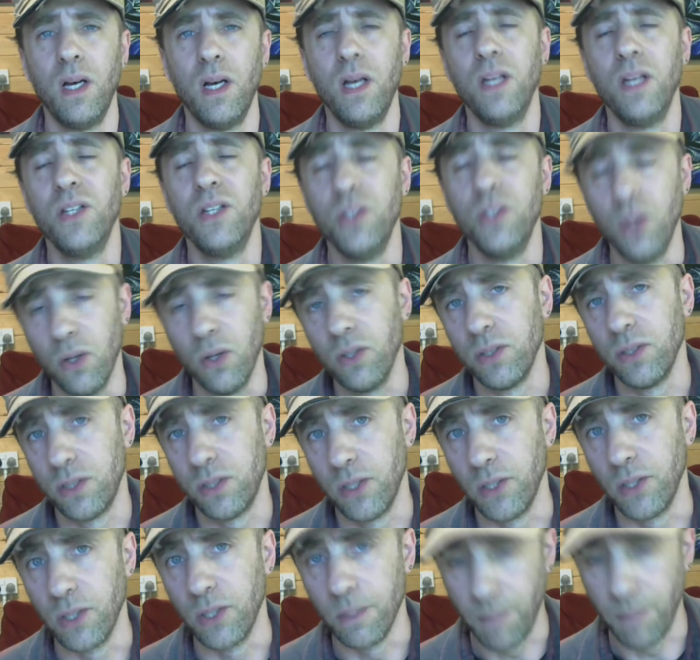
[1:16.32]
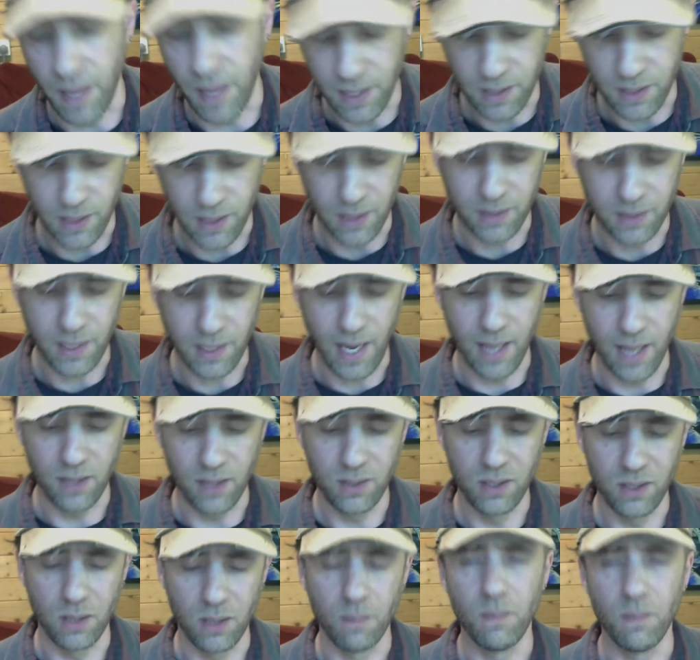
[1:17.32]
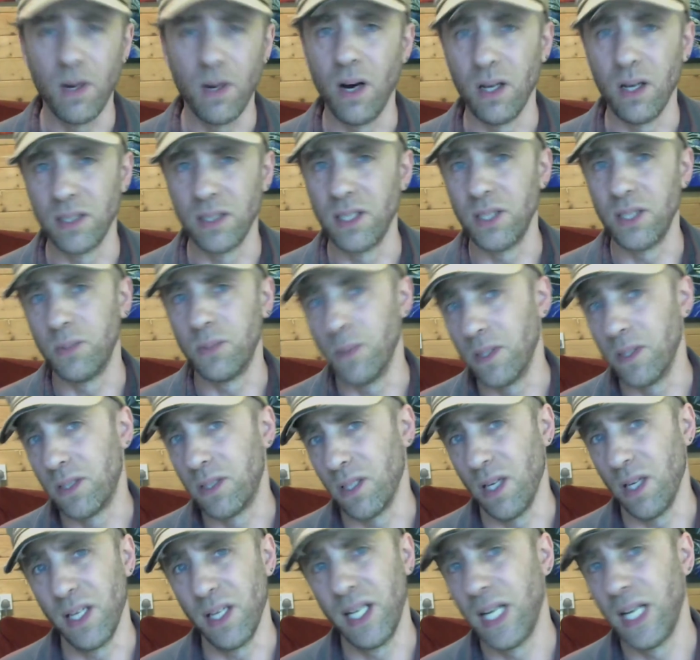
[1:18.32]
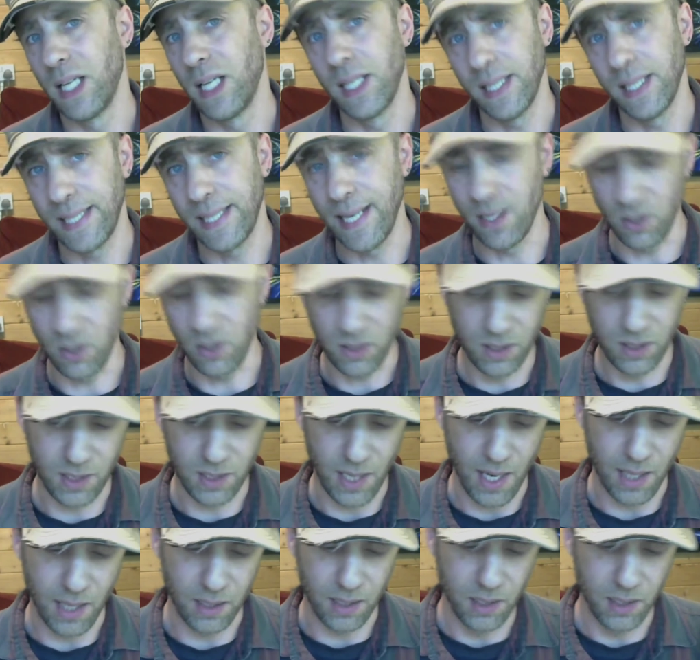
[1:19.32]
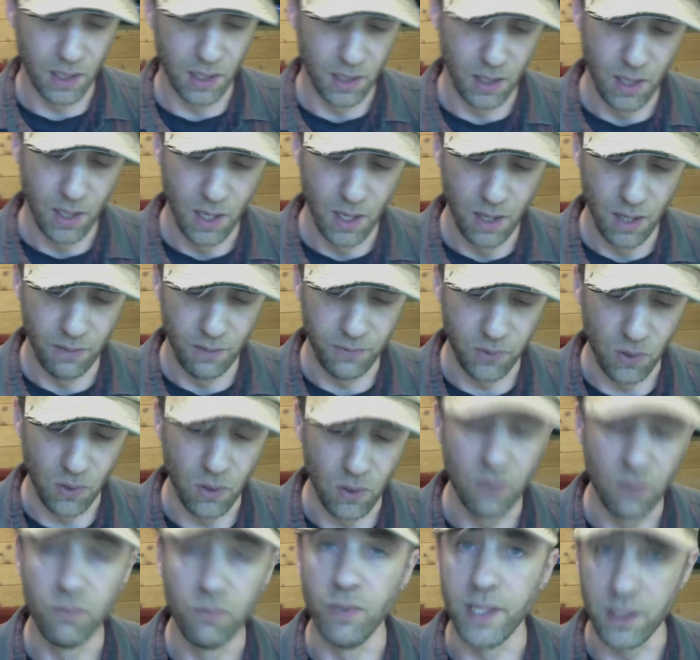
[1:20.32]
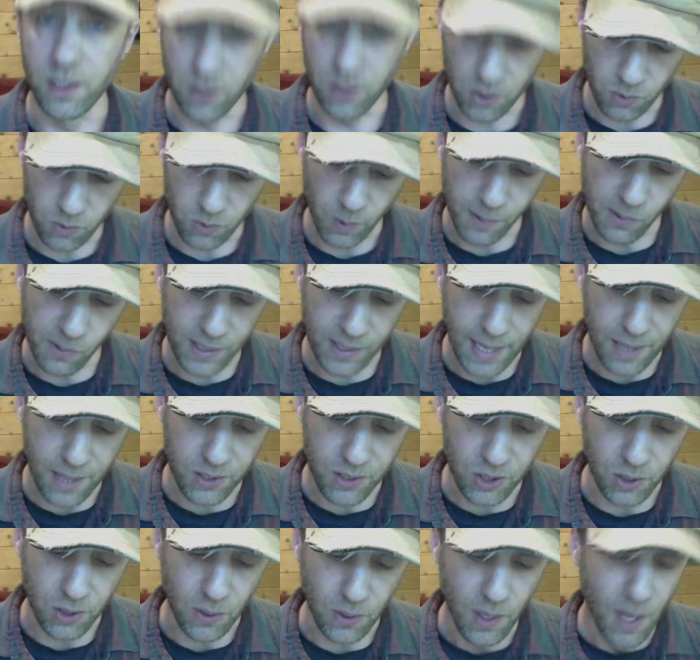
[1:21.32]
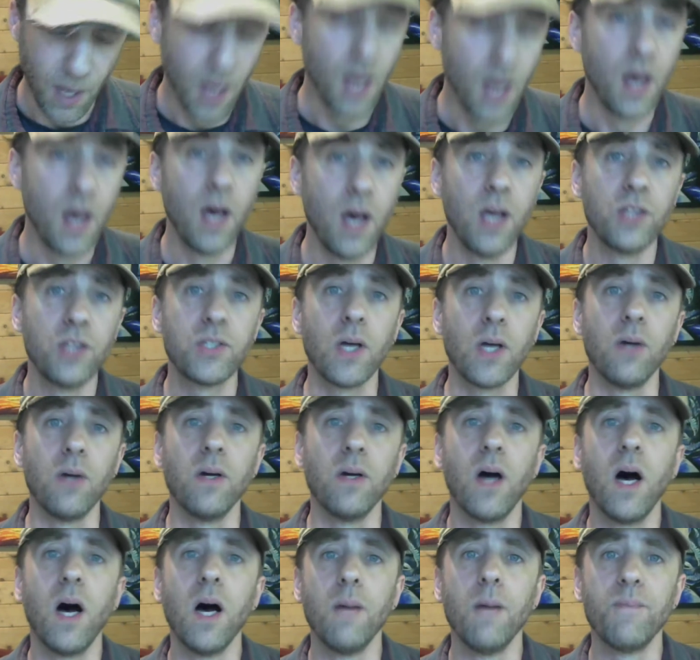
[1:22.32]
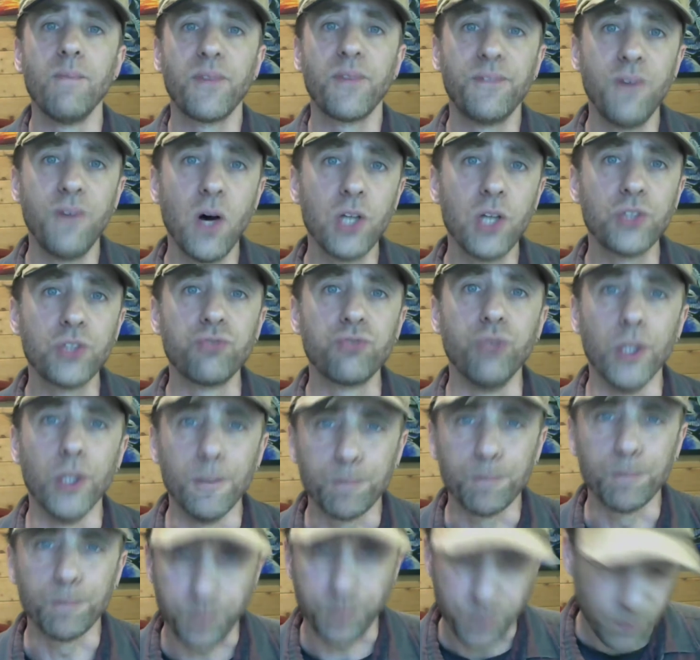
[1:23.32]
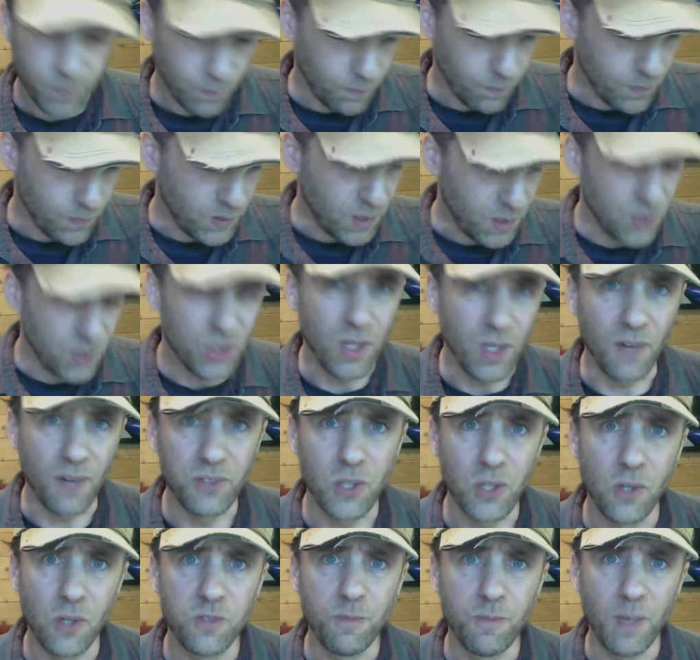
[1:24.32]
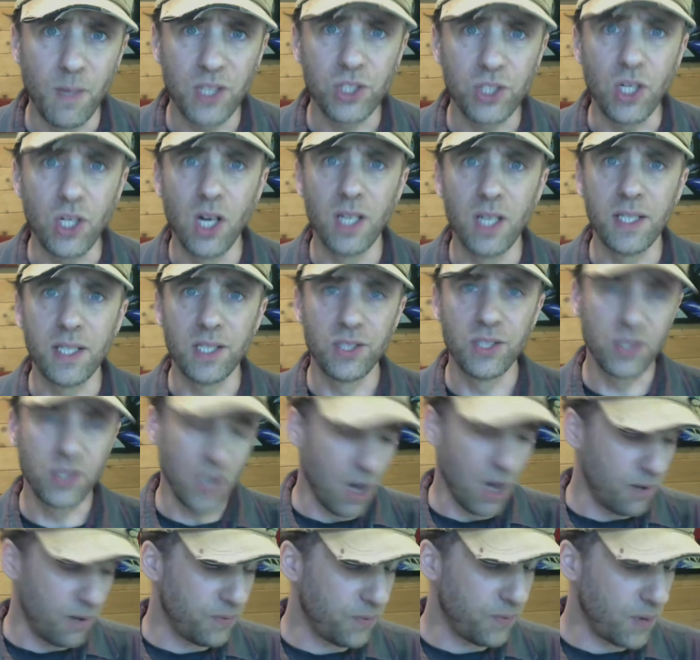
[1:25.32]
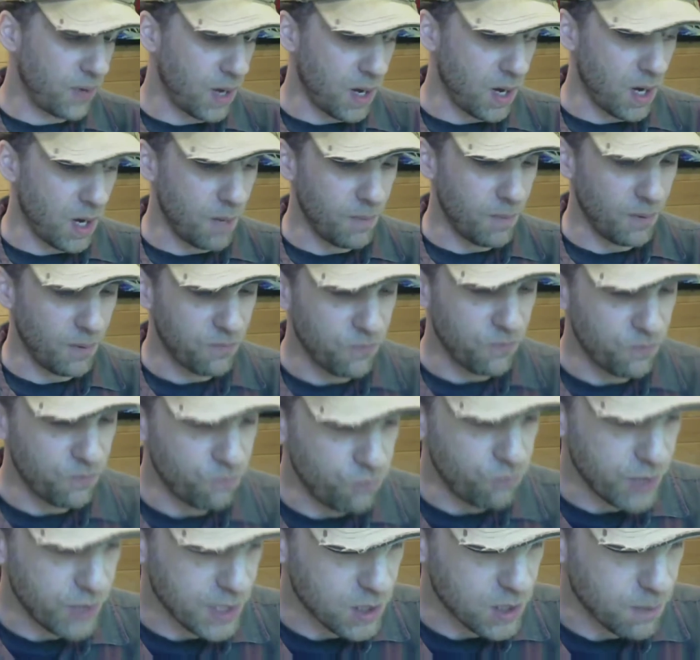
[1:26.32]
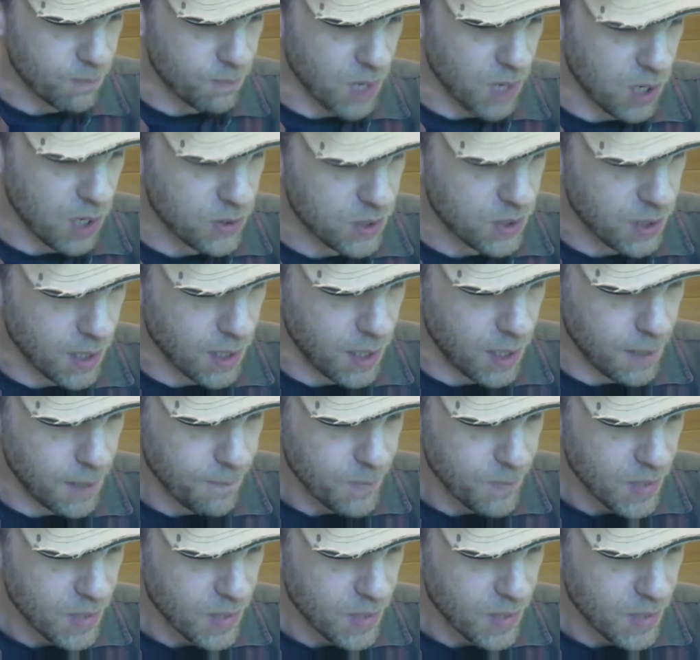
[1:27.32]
not so good paintings and some artists which I cannot stand for reasons we will get to. So the first room starts off much earlier stuff. I've written some notes here.